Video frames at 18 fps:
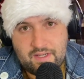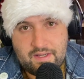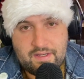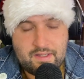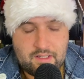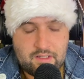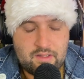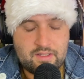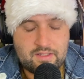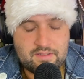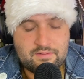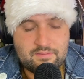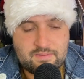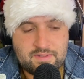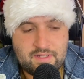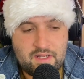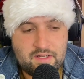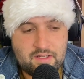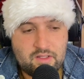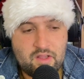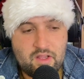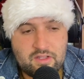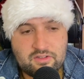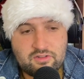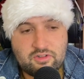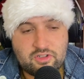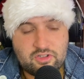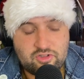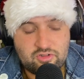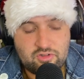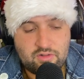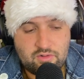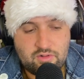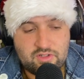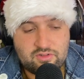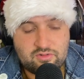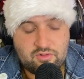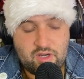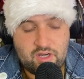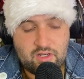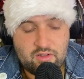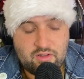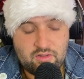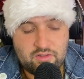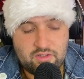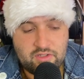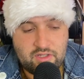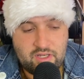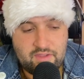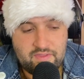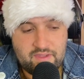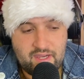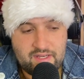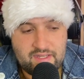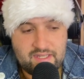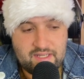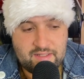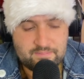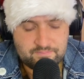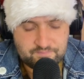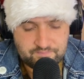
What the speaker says: Nicholas, Santa Claus, Kris Kringle, you get the idea.